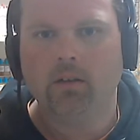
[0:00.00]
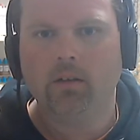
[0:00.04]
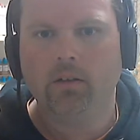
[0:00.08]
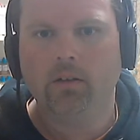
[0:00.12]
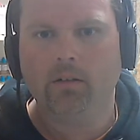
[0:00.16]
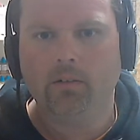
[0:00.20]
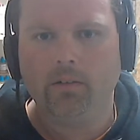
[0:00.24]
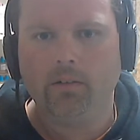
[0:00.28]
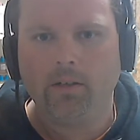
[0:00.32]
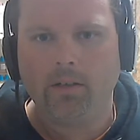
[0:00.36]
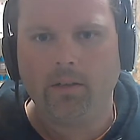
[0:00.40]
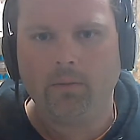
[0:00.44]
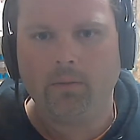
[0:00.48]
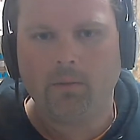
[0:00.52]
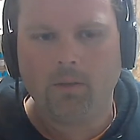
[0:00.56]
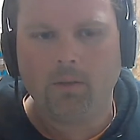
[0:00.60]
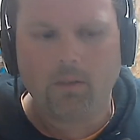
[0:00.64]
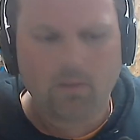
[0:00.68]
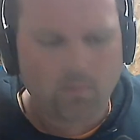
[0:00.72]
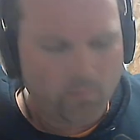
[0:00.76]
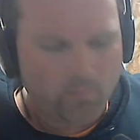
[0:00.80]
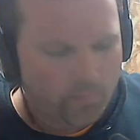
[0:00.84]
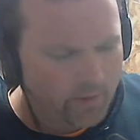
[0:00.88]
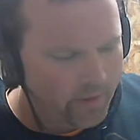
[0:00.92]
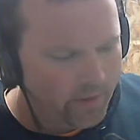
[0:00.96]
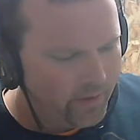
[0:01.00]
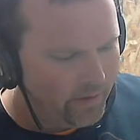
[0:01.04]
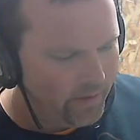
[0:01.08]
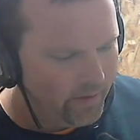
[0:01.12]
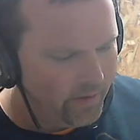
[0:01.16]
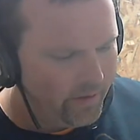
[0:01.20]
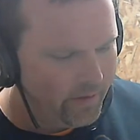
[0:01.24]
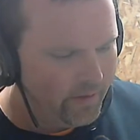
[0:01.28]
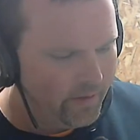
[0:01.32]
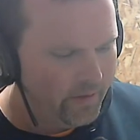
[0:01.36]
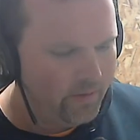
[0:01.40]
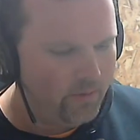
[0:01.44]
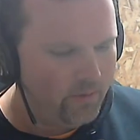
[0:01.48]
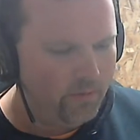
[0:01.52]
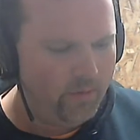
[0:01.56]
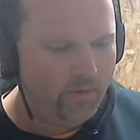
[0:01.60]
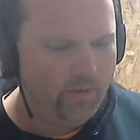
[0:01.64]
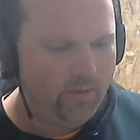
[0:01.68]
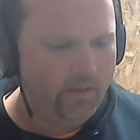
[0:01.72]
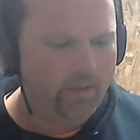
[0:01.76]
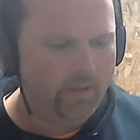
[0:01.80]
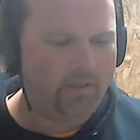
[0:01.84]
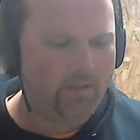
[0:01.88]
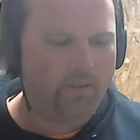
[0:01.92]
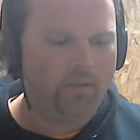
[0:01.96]
Alright, welcome back guys.
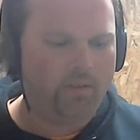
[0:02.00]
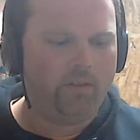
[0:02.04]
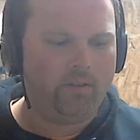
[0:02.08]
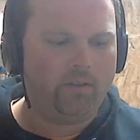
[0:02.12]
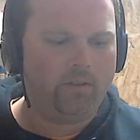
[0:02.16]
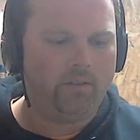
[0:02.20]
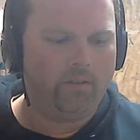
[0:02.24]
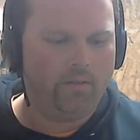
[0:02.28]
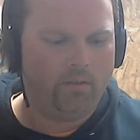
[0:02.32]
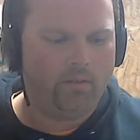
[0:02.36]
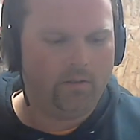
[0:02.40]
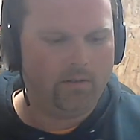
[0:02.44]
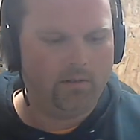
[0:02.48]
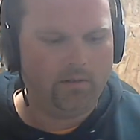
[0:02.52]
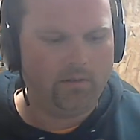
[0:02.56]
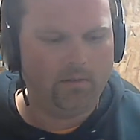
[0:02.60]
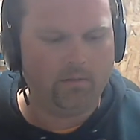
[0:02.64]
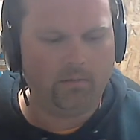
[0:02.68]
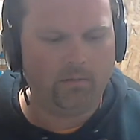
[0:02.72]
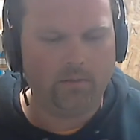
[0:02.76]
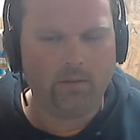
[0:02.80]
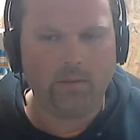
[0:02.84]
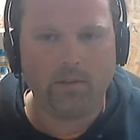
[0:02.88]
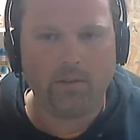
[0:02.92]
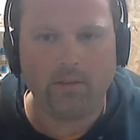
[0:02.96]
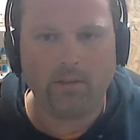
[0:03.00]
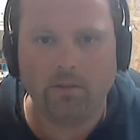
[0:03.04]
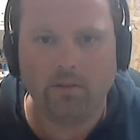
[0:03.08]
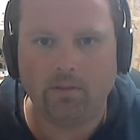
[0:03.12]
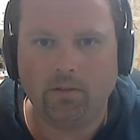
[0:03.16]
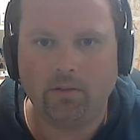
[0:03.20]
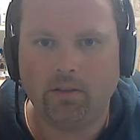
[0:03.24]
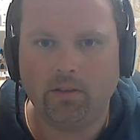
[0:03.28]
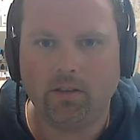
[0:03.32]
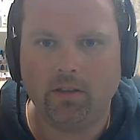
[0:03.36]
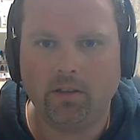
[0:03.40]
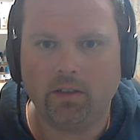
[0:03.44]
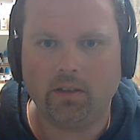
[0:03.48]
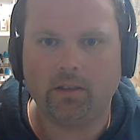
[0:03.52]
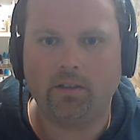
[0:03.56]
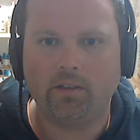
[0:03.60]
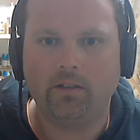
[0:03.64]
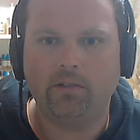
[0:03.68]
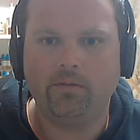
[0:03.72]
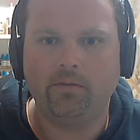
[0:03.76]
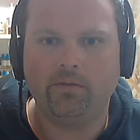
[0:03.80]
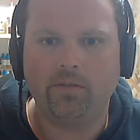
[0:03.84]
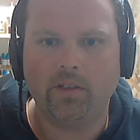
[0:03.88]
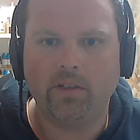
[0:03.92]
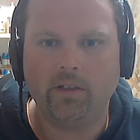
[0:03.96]
We're doing another
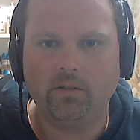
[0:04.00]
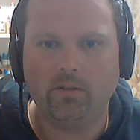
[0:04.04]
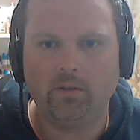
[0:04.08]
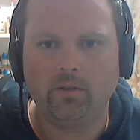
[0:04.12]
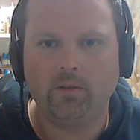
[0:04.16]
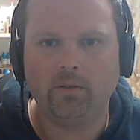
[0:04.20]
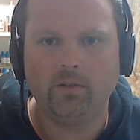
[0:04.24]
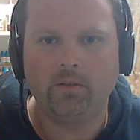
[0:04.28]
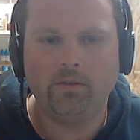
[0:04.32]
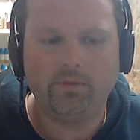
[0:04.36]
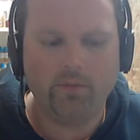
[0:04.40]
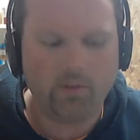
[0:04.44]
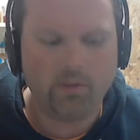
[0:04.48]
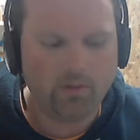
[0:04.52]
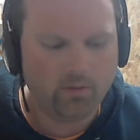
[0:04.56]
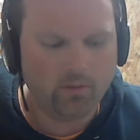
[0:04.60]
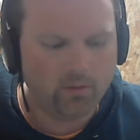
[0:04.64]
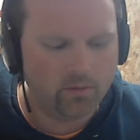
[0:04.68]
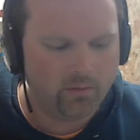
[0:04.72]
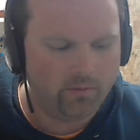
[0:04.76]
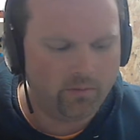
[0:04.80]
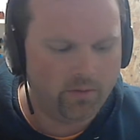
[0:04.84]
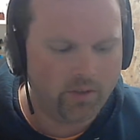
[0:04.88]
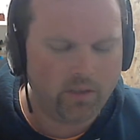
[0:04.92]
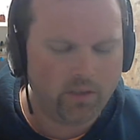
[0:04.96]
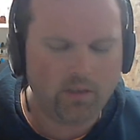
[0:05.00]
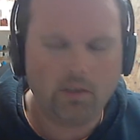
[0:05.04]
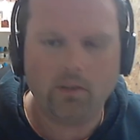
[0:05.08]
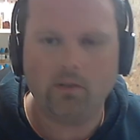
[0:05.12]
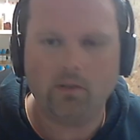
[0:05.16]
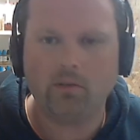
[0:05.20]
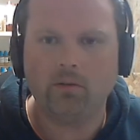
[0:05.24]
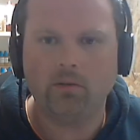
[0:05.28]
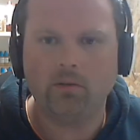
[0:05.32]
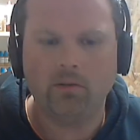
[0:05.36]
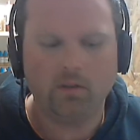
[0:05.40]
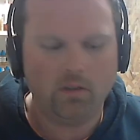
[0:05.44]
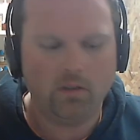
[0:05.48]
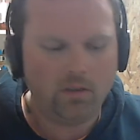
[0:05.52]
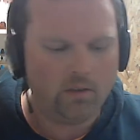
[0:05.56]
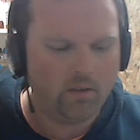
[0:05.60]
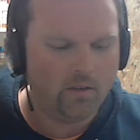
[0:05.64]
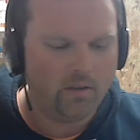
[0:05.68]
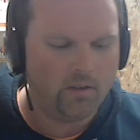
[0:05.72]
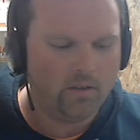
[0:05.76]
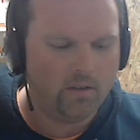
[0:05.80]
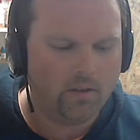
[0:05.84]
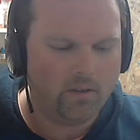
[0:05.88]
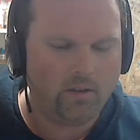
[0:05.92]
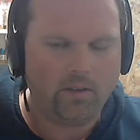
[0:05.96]
flavor review video.
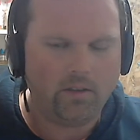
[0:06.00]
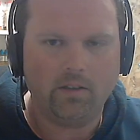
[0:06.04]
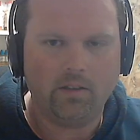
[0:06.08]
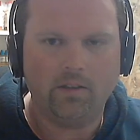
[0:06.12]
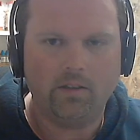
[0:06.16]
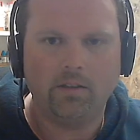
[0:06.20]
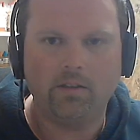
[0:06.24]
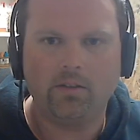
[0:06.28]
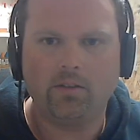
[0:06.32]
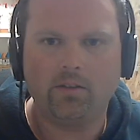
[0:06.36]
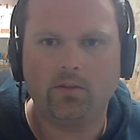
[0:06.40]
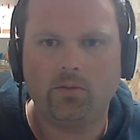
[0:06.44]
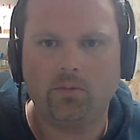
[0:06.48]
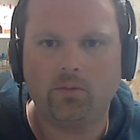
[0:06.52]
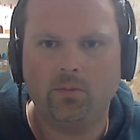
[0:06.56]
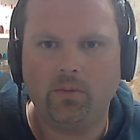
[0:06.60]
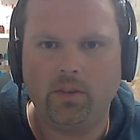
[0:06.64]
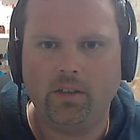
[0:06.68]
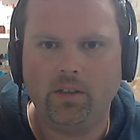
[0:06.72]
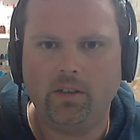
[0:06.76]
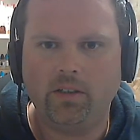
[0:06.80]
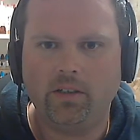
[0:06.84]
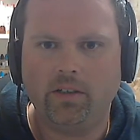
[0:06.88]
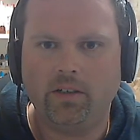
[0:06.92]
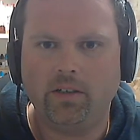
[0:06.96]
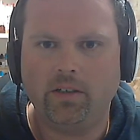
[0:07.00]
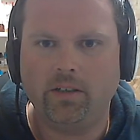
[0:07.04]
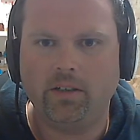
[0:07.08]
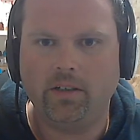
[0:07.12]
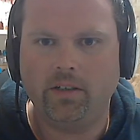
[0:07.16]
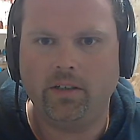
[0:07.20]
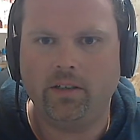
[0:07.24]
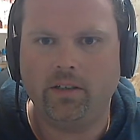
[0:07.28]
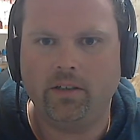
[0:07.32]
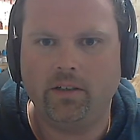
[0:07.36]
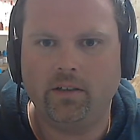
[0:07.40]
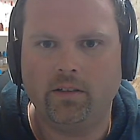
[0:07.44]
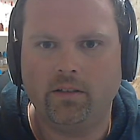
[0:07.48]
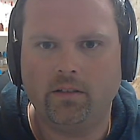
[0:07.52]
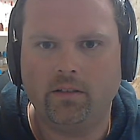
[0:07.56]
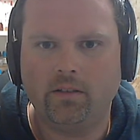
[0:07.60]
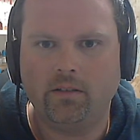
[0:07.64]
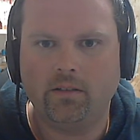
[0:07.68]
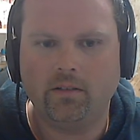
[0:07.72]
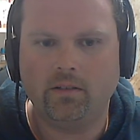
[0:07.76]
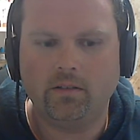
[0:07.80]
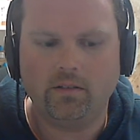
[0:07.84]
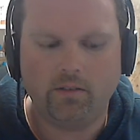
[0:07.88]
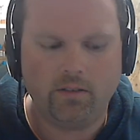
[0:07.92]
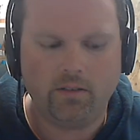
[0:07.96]
This week I
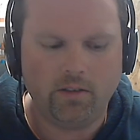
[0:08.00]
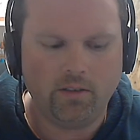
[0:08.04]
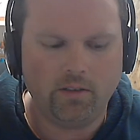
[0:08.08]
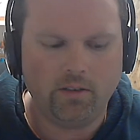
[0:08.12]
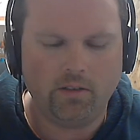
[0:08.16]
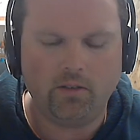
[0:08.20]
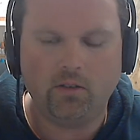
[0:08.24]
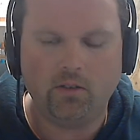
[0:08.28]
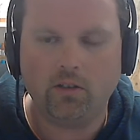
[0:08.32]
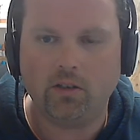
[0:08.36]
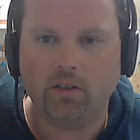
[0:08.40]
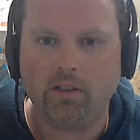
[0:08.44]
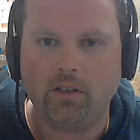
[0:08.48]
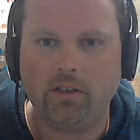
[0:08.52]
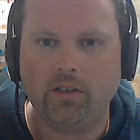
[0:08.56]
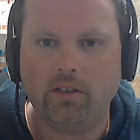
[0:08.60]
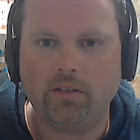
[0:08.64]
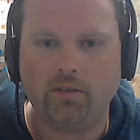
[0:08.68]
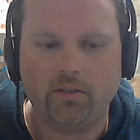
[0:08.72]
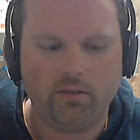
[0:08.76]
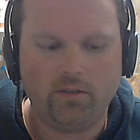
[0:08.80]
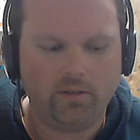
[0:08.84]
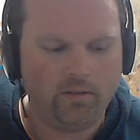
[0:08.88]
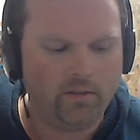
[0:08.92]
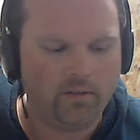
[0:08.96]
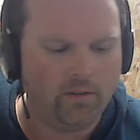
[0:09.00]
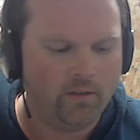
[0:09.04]
did cookies.